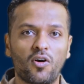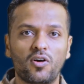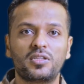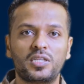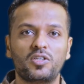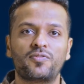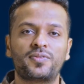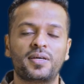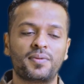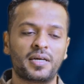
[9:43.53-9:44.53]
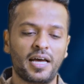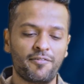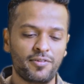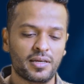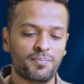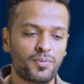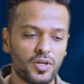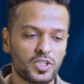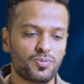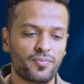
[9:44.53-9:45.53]
all three of them are having a
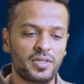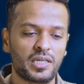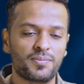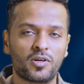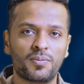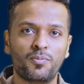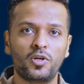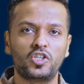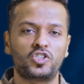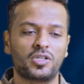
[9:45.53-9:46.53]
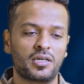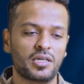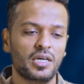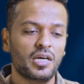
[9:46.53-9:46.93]
bullish momentum or a bullish chart,